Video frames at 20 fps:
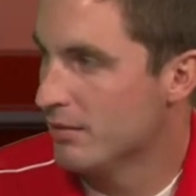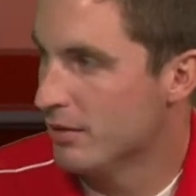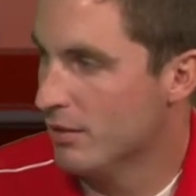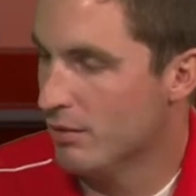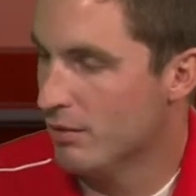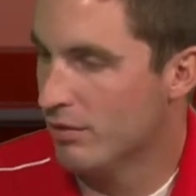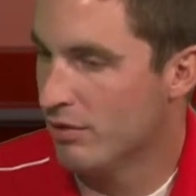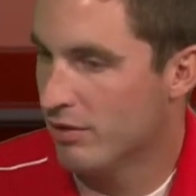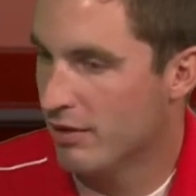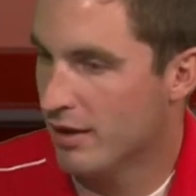Do
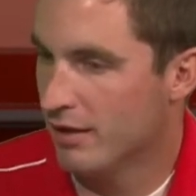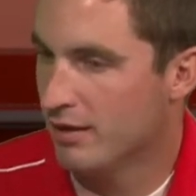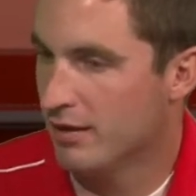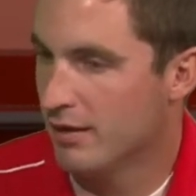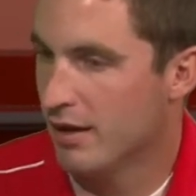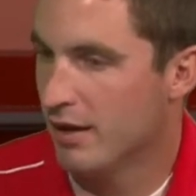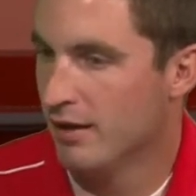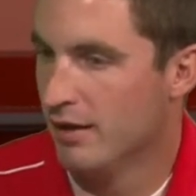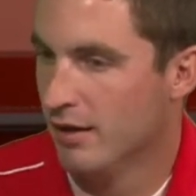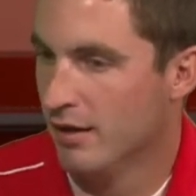you think
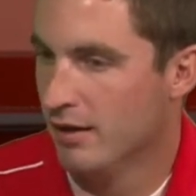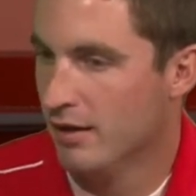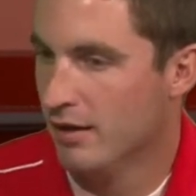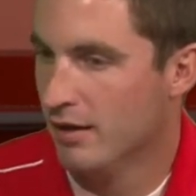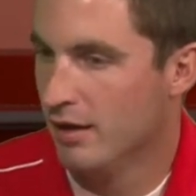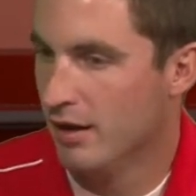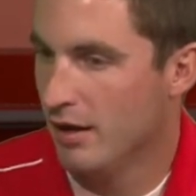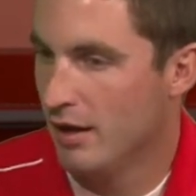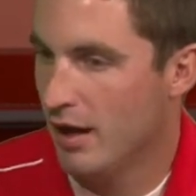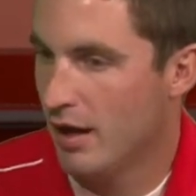that
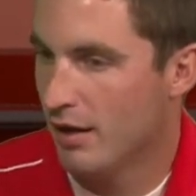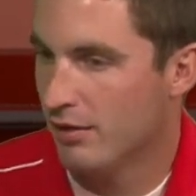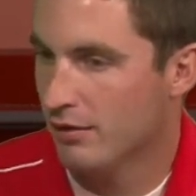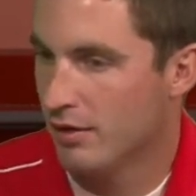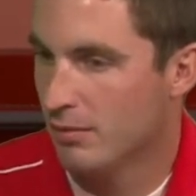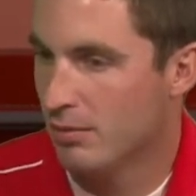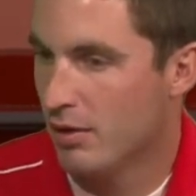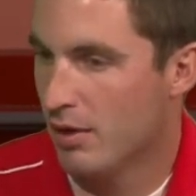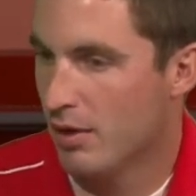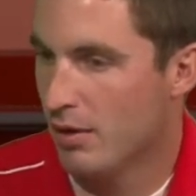
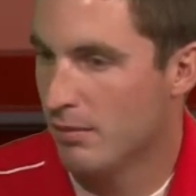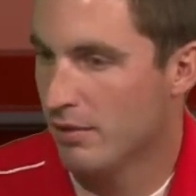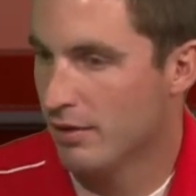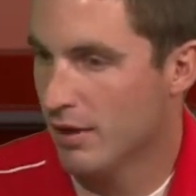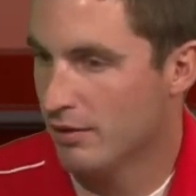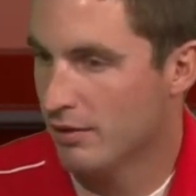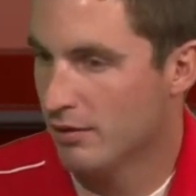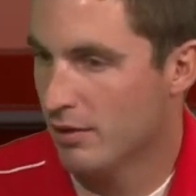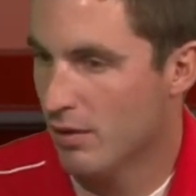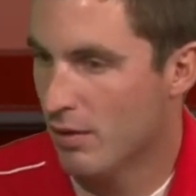athletic department
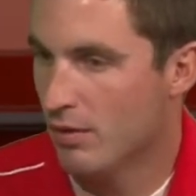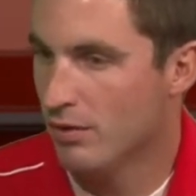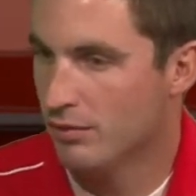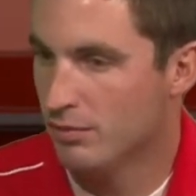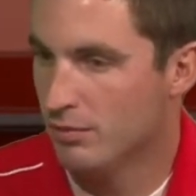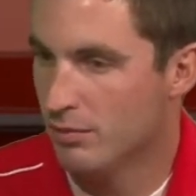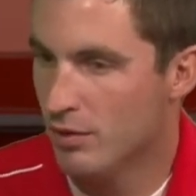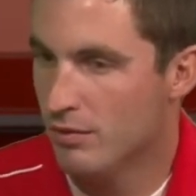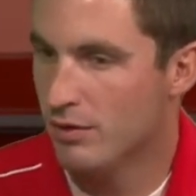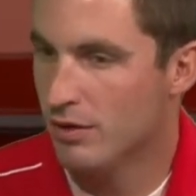as a whole is
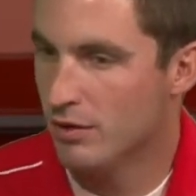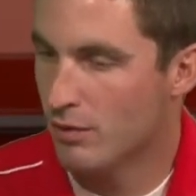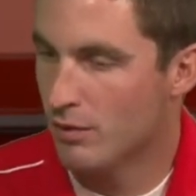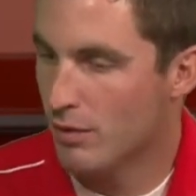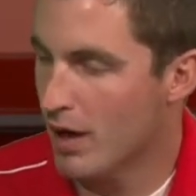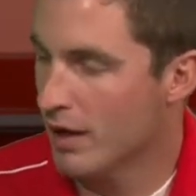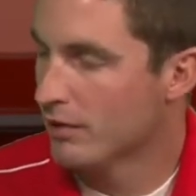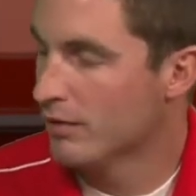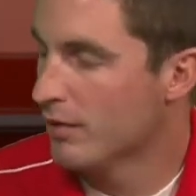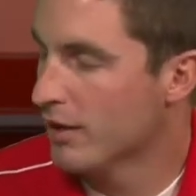moving in the
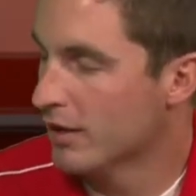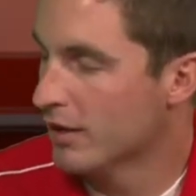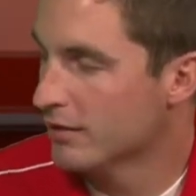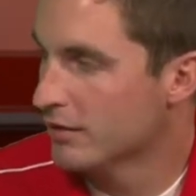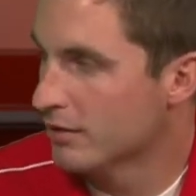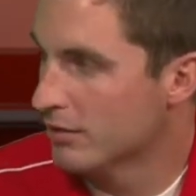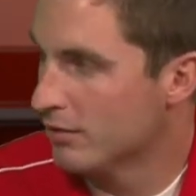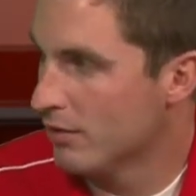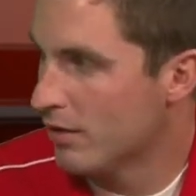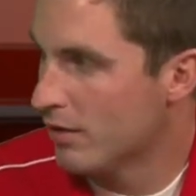right
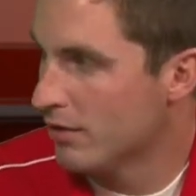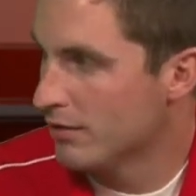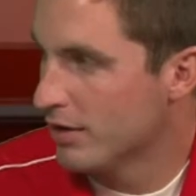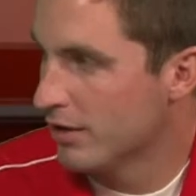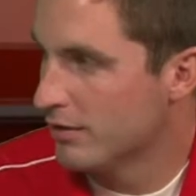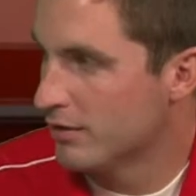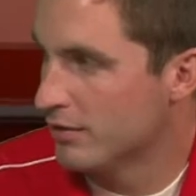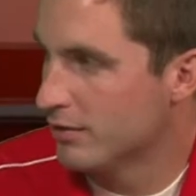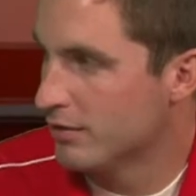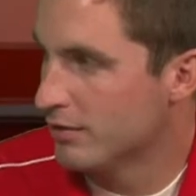direction as far as
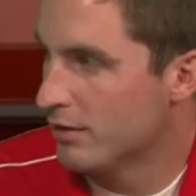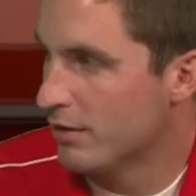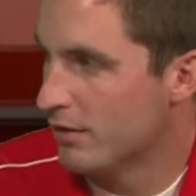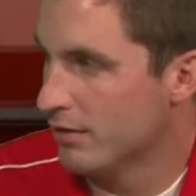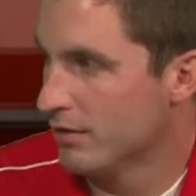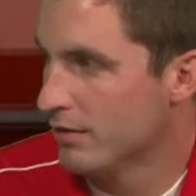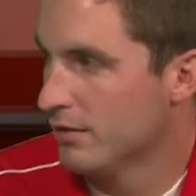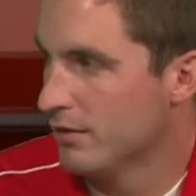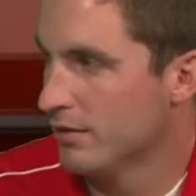that's concerned?